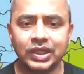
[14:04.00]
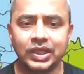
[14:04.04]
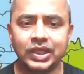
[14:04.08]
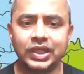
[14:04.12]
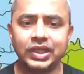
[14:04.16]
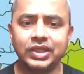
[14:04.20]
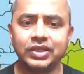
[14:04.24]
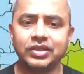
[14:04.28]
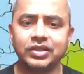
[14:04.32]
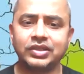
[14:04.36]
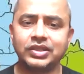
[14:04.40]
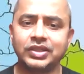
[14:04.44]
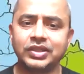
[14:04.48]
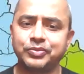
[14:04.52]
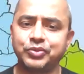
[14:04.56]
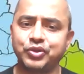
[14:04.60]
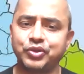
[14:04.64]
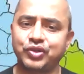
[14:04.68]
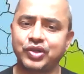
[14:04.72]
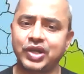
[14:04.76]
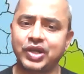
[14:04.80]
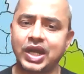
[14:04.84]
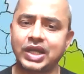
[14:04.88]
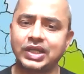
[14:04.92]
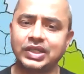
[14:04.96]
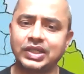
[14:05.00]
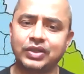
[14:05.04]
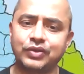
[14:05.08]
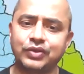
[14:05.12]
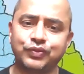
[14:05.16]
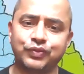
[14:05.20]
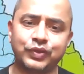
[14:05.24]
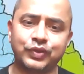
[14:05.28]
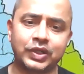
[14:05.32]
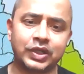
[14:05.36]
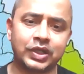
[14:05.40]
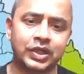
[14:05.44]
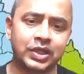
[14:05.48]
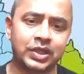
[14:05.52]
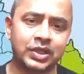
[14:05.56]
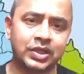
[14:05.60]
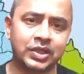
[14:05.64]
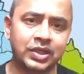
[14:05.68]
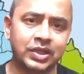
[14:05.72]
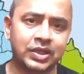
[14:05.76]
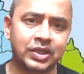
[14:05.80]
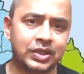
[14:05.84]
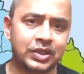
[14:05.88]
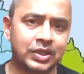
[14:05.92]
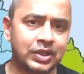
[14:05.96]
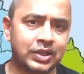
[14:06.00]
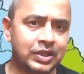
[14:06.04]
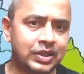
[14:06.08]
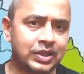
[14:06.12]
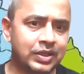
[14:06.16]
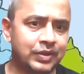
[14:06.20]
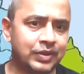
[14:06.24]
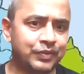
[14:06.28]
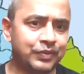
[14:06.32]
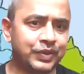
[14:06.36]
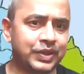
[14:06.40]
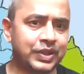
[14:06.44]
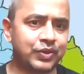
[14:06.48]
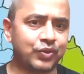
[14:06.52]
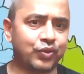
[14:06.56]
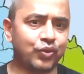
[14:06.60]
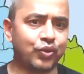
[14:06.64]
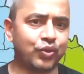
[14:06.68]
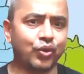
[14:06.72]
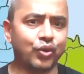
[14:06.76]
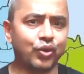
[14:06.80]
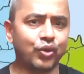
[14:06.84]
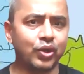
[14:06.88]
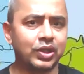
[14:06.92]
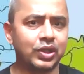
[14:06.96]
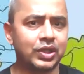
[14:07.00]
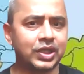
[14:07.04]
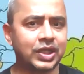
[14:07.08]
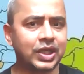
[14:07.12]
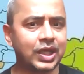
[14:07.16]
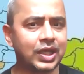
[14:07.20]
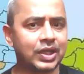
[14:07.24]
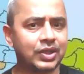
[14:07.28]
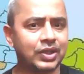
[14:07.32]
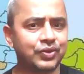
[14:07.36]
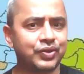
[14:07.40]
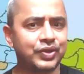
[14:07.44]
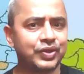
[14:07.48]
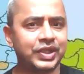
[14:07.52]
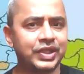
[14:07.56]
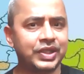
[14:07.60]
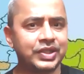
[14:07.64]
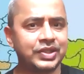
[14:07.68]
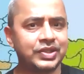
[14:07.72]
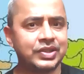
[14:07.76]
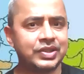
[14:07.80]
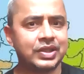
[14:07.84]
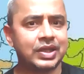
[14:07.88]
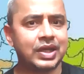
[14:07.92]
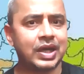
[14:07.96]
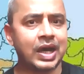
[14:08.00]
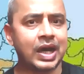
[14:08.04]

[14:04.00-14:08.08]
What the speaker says: In a democratic world where all countries